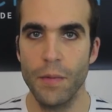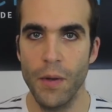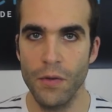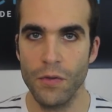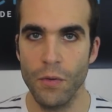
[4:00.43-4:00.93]

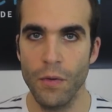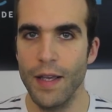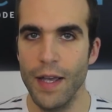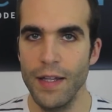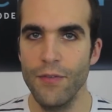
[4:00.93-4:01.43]
Proposal.
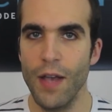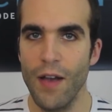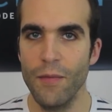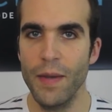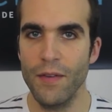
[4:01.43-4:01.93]
And if you
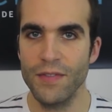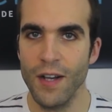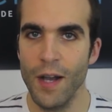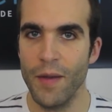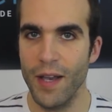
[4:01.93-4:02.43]
have a bit of
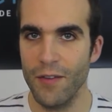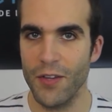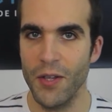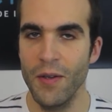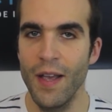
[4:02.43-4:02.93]
time ahead of
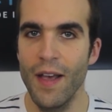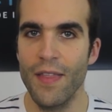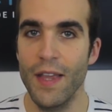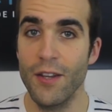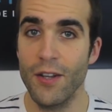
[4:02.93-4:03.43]
you,
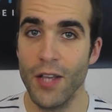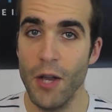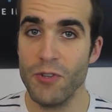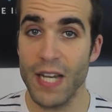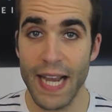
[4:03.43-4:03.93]
then you can
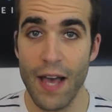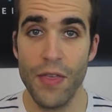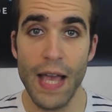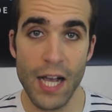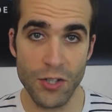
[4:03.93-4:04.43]
go check out
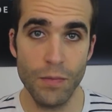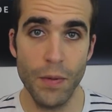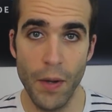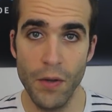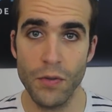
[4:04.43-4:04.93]
the actual
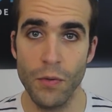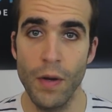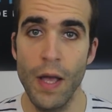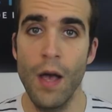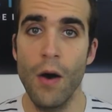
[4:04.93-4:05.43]
proposal.